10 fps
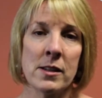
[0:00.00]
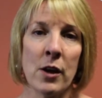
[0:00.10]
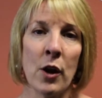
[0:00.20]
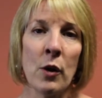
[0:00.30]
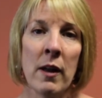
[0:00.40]

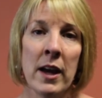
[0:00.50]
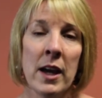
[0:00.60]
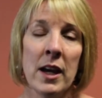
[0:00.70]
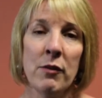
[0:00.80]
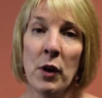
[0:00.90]
So
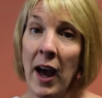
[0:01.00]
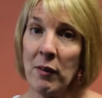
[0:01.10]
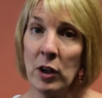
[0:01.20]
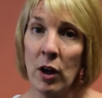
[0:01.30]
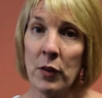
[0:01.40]
if you
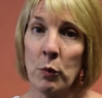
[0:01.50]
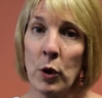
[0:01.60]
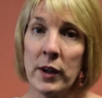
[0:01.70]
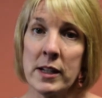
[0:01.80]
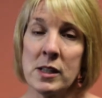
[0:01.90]
haven't got the
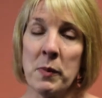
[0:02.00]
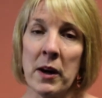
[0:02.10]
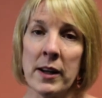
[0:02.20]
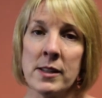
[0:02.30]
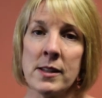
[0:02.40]
work
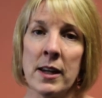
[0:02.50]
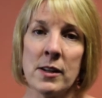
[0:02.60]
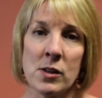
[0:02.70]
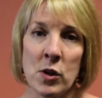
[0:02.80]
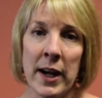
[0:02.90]
experience in
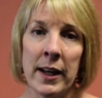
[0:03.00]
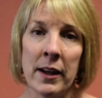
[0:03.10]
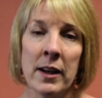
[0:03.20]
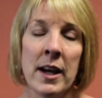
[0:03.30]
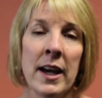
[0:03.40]

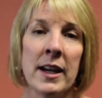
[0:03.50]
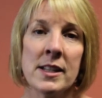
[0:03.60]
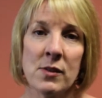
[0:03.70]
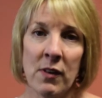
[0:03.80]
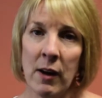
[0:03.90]
Australia,
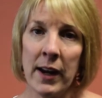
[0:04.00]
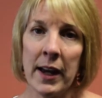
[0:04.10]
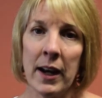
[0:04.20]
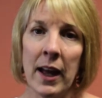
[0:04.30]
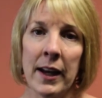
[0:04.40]
it's very
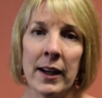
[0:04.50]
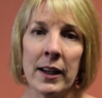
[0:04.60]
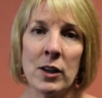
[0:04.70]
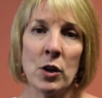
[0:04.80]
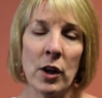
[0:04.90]

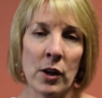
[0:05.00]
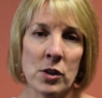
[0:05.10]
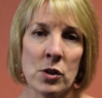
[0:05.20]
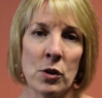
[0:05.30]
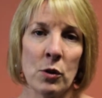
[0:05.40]
unlikely you're going
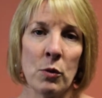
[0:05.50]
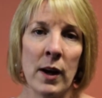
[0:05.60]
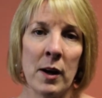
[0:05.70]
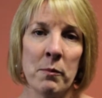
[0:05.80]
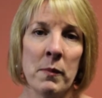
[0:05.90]
to
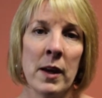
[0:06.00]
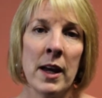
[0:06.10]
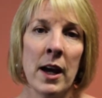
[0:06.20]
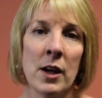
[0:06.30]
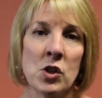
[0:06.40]

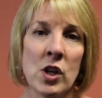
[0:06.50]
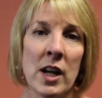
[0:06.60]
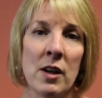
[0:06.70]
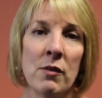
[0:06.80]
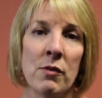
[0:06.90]

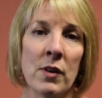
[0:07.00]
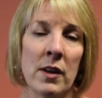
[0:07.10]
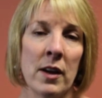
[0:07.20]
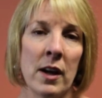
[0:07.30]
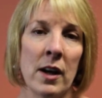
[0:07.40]
achieve
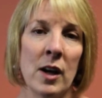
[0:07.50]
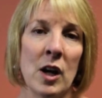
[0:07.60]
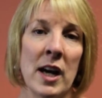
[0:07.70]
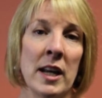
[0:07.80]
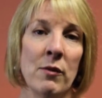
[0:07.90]

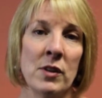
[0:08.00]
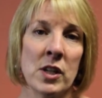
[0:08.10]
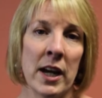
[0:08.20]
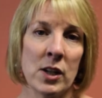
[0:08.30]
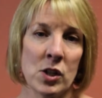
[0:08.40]
an
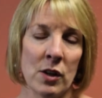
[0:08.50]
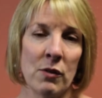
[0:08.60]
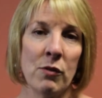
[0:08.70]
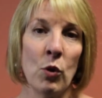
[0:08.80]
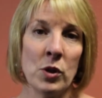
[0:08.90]

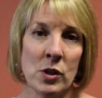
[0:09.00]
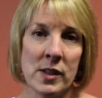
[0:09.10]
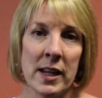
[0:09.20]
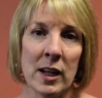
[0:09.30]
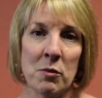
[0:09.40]
invitation for New
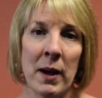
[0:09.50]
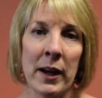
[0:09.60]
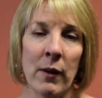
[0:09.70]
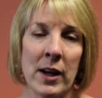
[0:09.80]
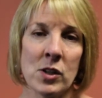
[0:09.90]
Zealand
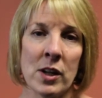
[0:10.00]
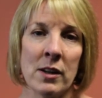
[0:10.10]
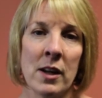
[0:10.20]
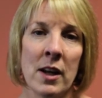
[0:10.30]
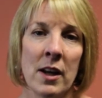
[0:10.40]

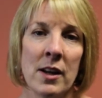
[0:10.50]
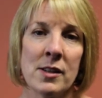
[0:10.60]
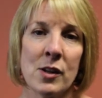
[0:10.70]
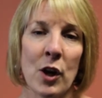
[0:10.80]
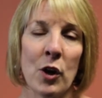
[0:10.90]
migration.
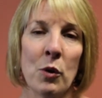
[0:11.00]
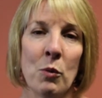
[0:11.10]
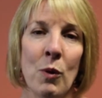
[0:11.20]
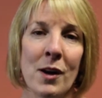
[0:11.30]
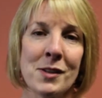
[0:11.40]
So
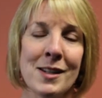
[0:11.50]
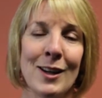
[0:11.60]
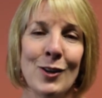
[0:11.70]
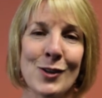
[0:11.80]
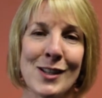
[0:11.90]
whilst
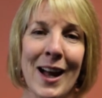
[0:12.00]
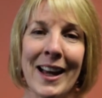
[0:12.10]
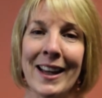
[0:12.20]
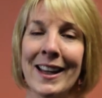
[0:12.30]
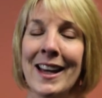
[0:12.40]
it looks
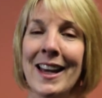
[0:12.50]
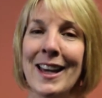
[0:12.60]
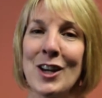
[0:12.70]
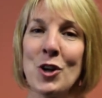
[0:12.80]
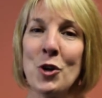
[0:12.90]
like
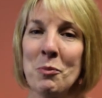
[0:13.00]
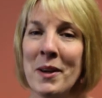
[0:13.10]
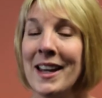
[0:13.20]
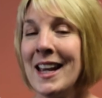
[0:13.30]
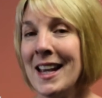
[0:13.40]
it could
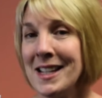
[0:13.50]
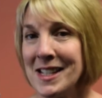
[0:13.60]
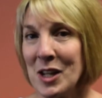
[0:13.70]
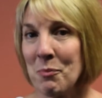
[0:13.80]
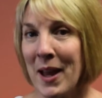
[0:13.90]
be an
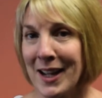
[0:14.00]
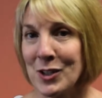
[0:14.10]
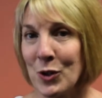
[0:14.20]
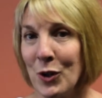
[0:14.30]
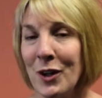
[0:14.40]
easier
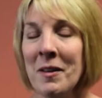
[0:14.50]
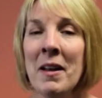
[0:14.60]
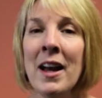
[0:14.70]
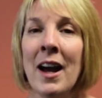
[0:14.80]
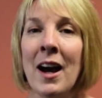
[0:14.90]
backdoor,
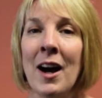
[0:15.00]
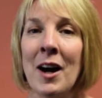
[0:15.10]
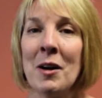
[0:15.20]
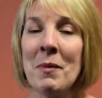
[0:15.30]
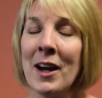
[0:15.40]

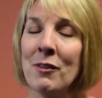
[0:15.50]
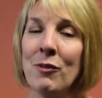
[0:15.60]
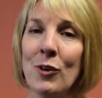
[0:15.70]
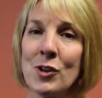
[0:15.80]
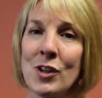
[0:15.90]

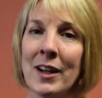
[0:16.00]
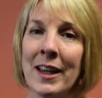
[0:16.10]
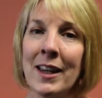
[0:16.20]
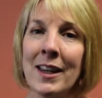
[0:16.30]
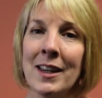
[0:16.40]

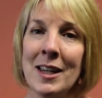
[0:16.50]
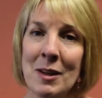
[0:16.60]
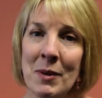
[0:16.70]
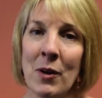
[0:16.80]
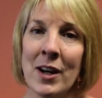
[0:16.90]
unfortunately,
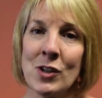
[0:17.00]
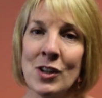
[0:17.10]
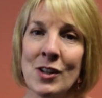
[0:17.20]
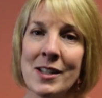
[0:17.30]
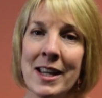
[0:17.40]

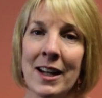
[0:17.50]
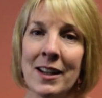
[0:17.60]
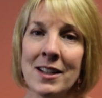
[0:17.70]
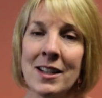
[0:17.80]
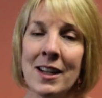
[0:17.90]
Immigration New
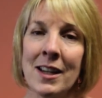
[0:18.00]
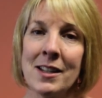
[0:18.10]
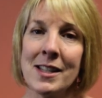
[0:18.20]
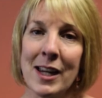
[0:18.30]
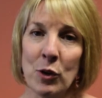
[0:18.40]
Zealand
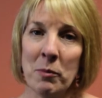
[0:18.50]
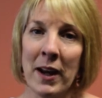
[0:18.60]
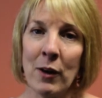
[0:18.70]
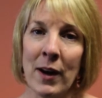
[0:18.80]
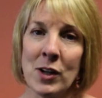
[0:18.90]
skilled
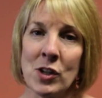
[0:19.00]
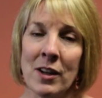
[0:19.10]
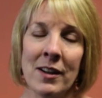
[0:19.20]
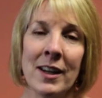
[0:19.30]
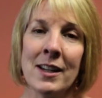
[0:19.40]

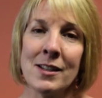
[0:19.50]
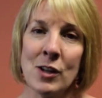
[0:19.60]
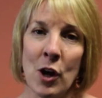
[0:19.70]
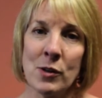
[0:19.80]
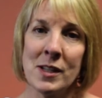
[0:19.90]
migration is
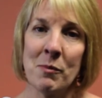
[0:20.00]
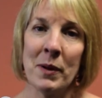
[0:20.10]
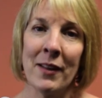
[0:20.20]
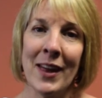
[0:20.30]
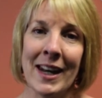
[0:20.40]
no
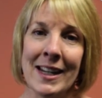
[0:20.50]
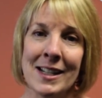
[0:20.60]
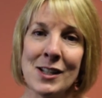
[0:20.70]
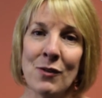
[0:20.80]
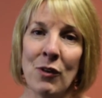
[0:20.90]
simpler than it
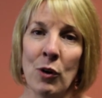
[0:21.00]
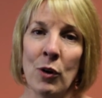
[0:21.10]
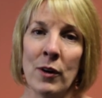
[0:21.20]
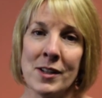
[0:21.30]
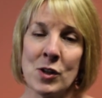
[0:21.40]
is
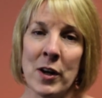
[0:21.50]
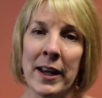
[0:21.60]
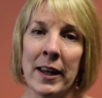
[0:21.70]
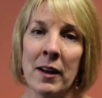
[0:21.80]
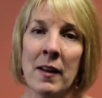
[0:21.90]
for
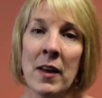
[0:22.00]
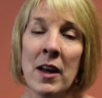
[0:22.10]
Australia.